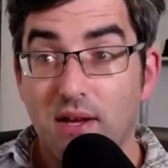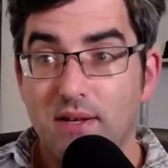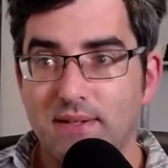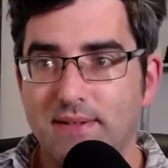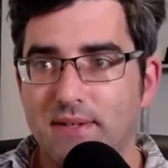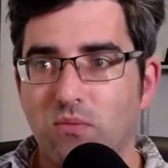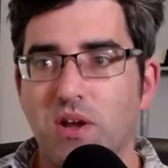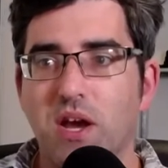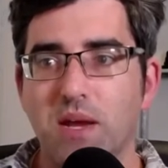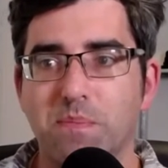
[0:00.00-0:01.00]

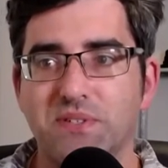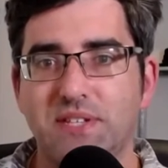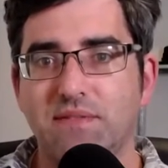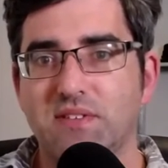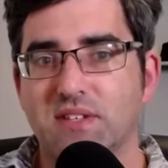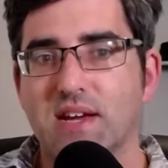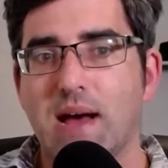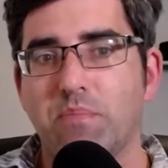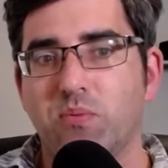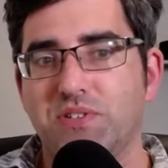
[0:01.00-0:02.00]
what I perceived as a
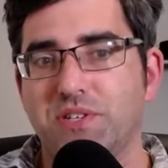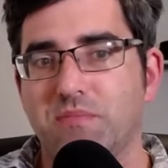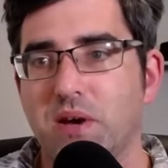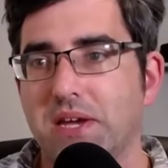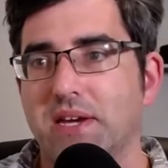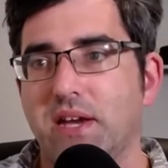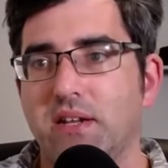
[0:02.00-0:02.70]
gap, which is my kind of